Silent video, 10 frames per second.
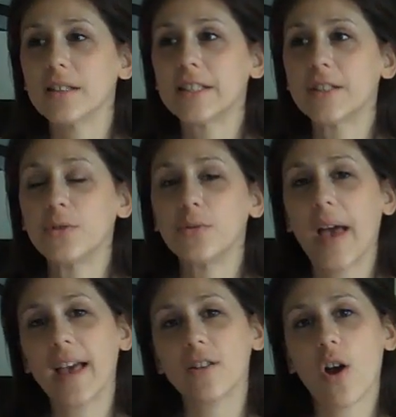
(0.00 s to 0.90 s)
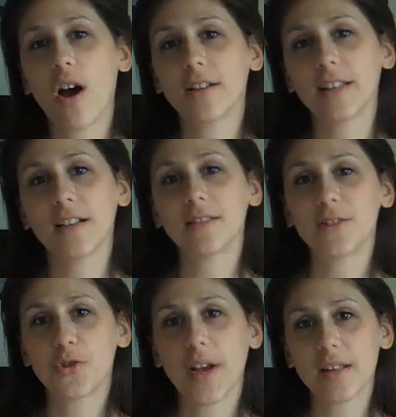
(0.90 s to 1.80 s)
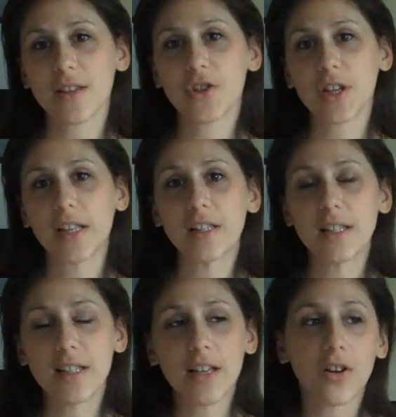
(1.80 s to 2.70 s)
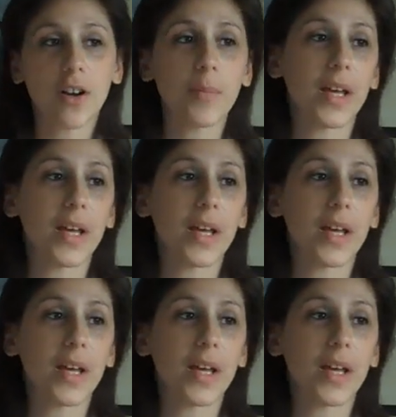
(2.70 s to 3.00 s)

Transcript: to end cocktails to transition into dinner,